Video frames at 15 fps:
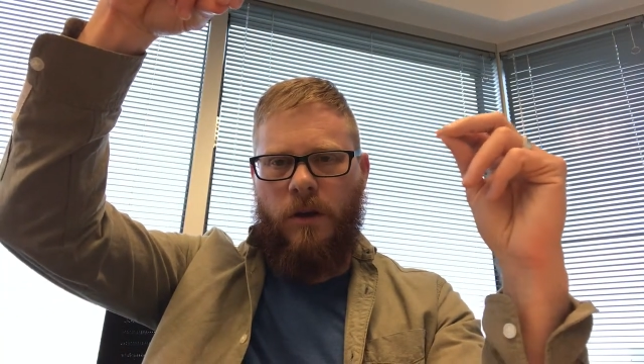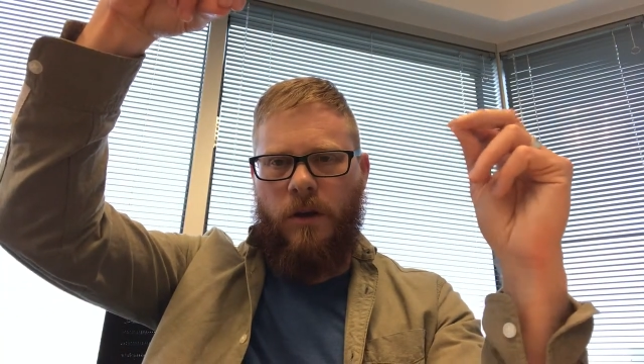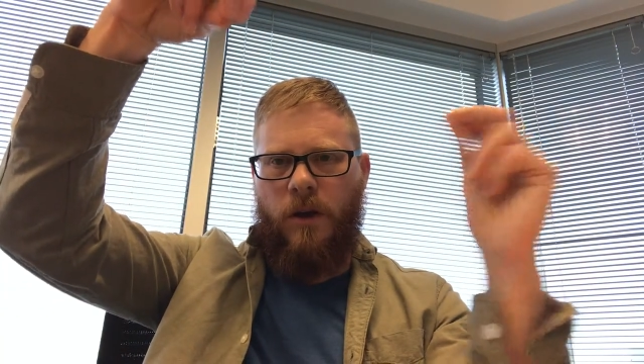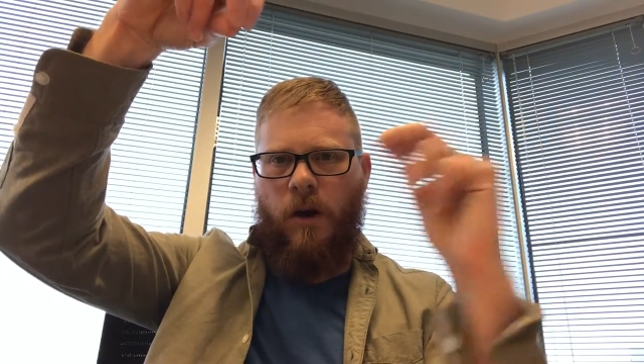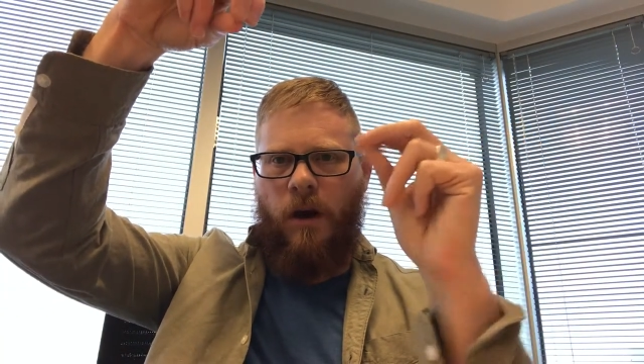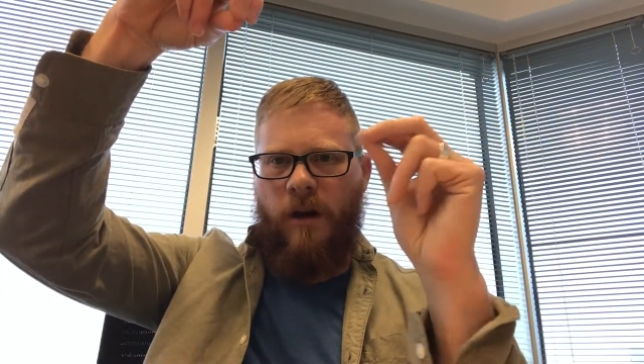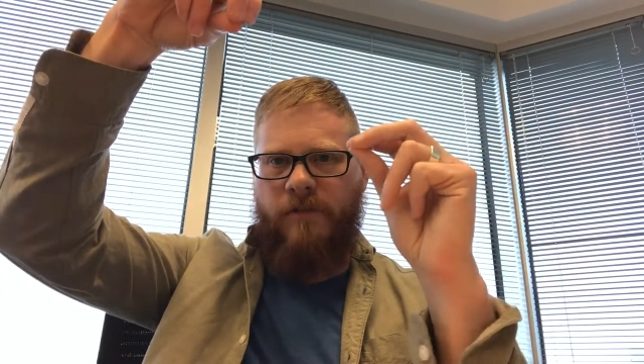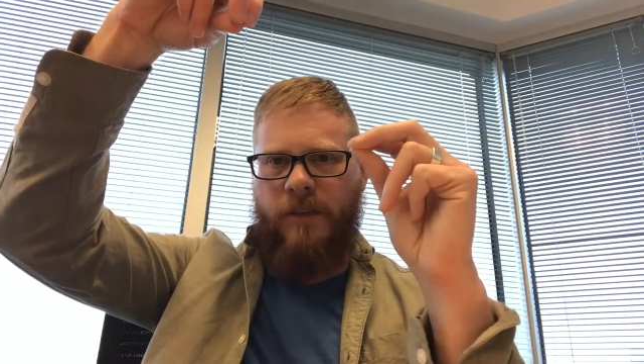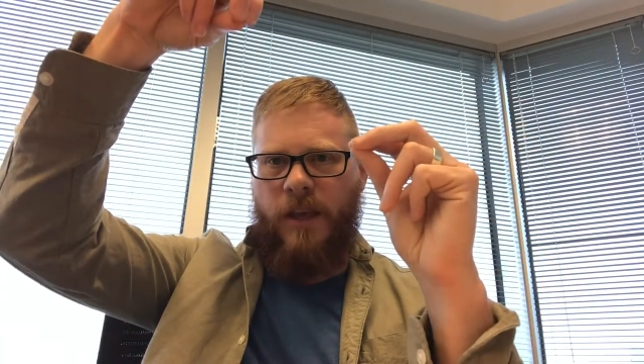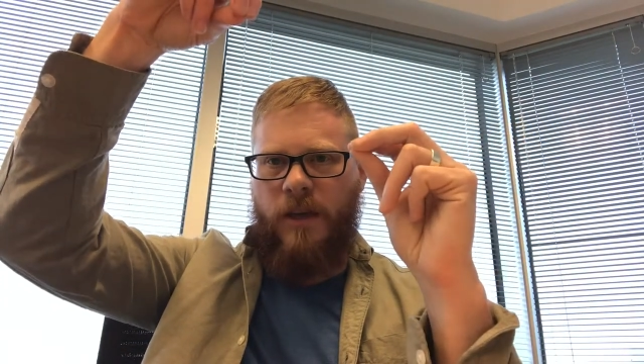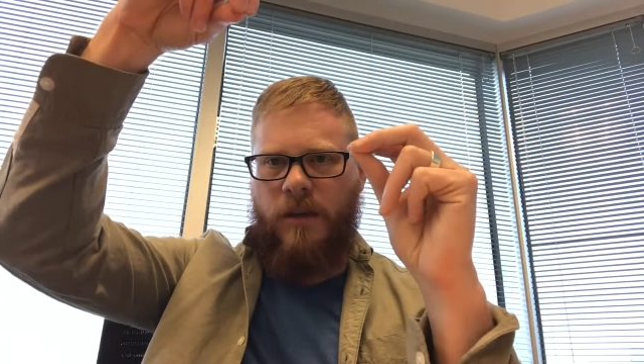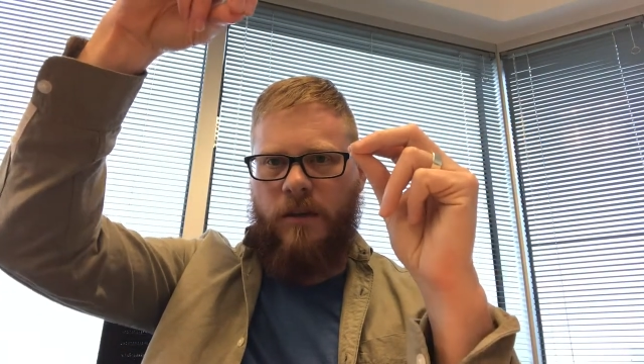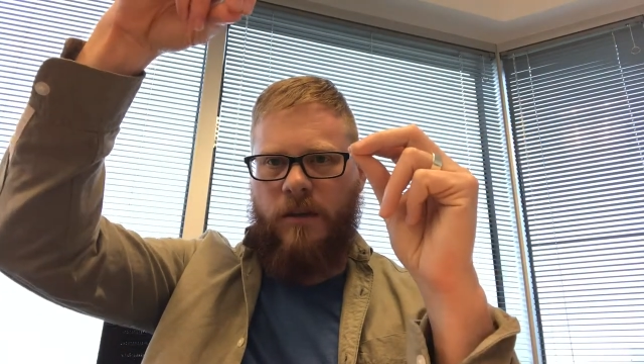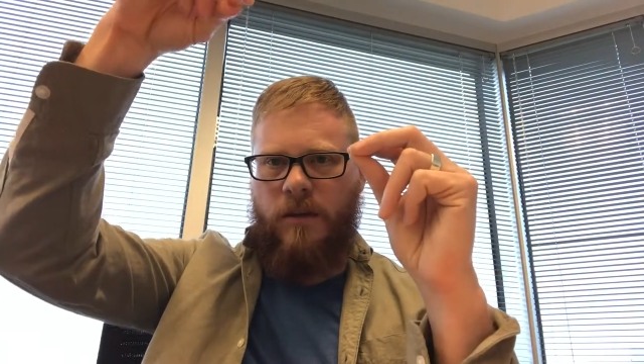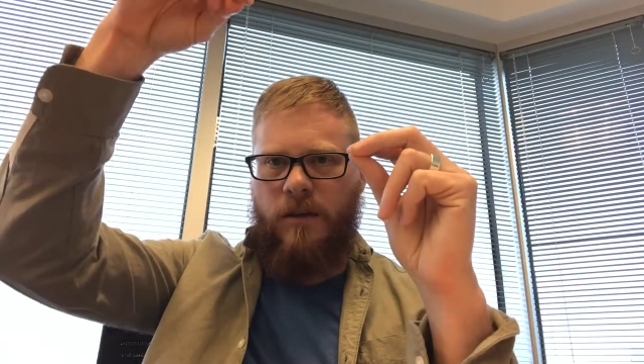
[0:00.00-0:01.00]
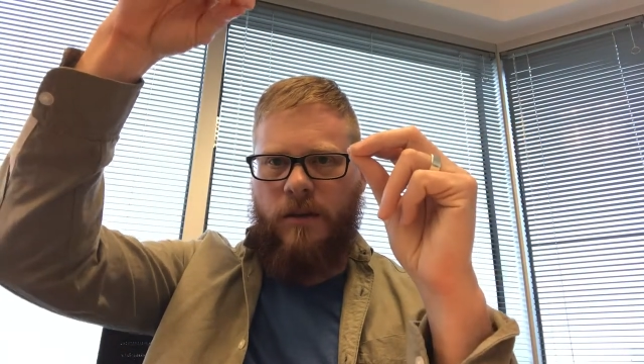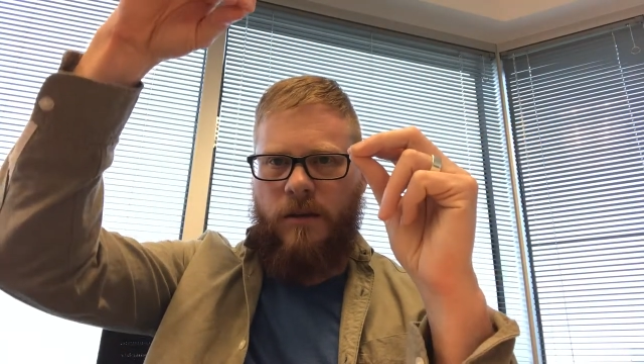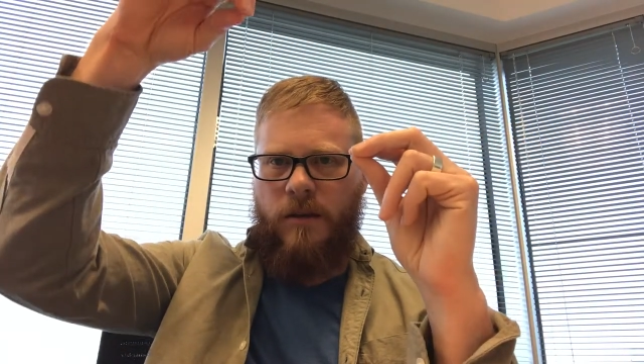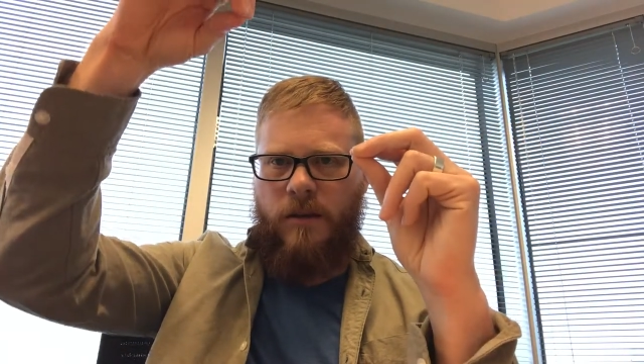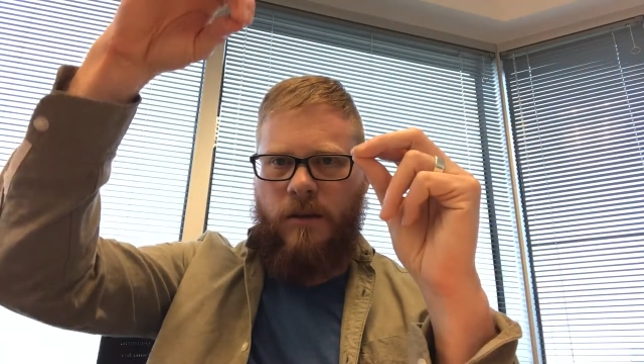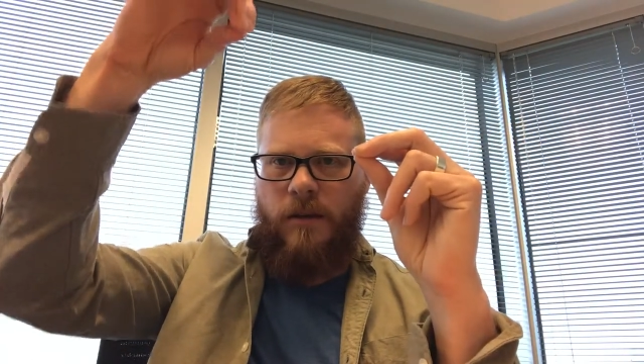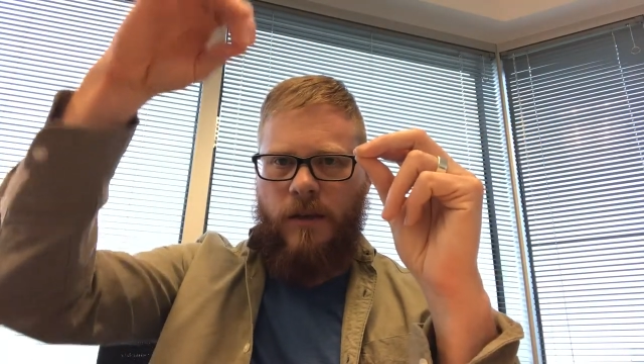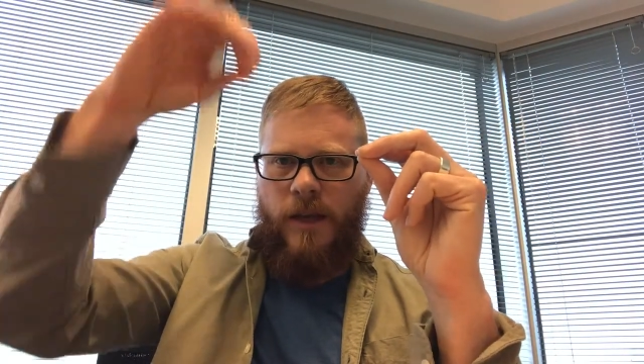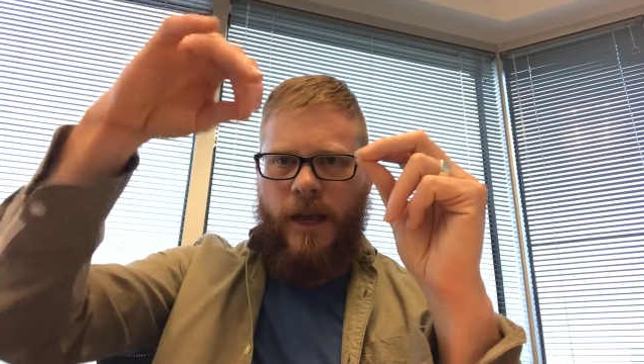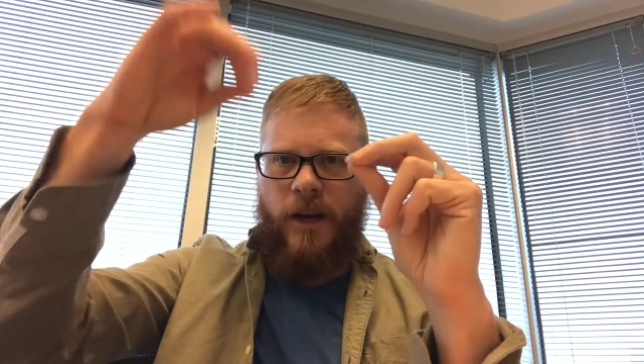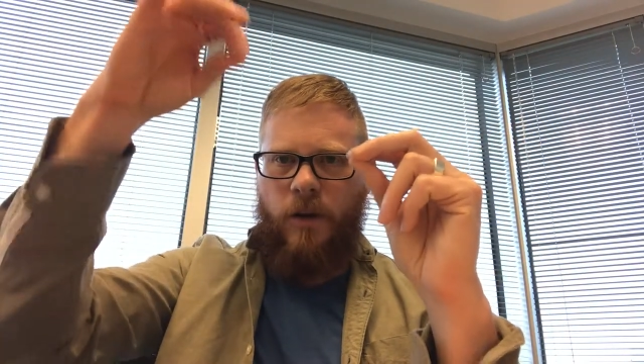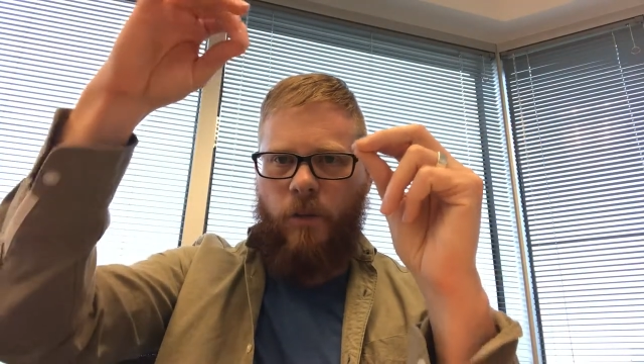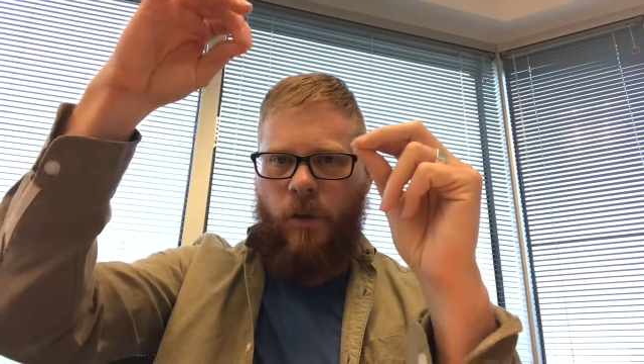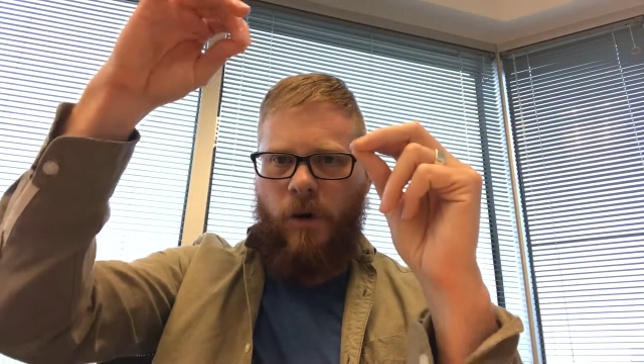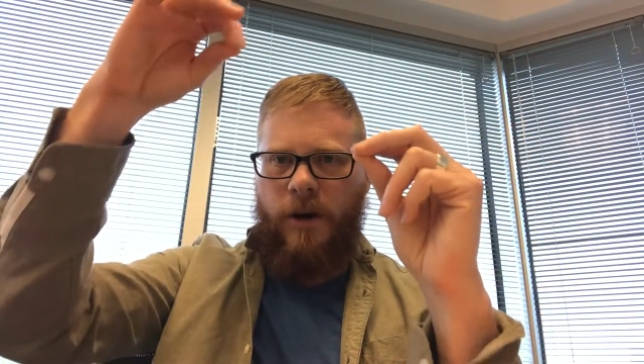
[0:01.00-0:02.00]
coffee and
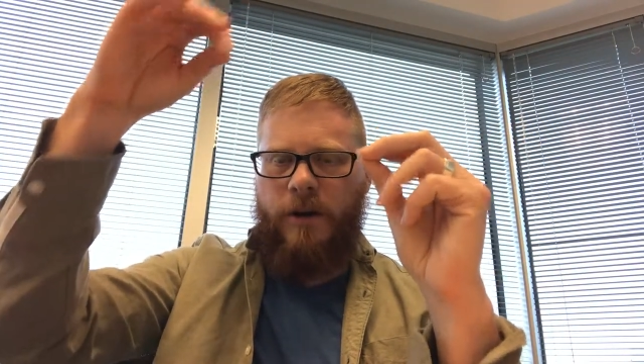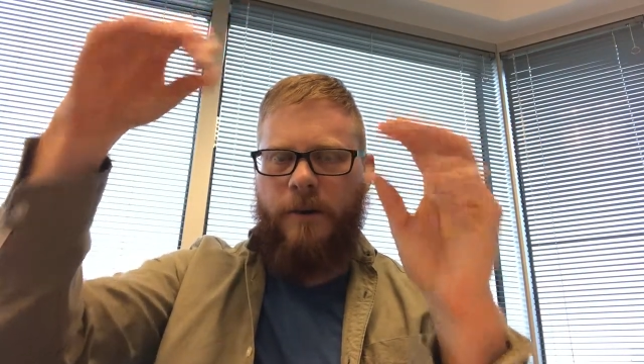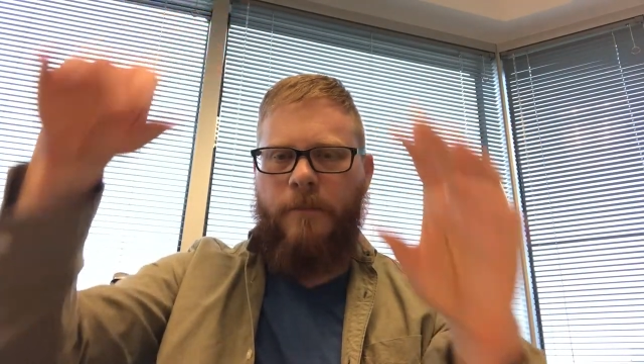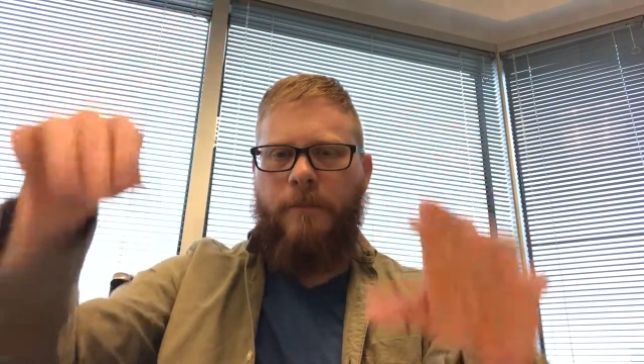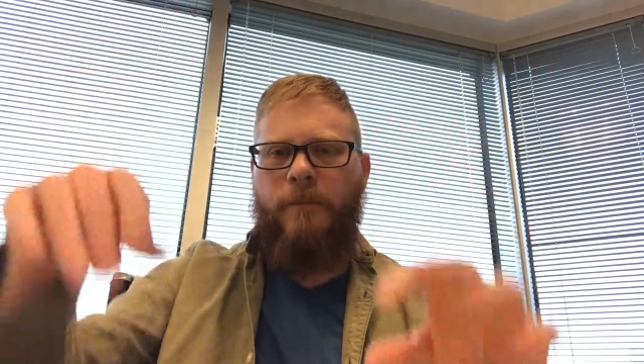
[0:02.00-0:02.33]
award.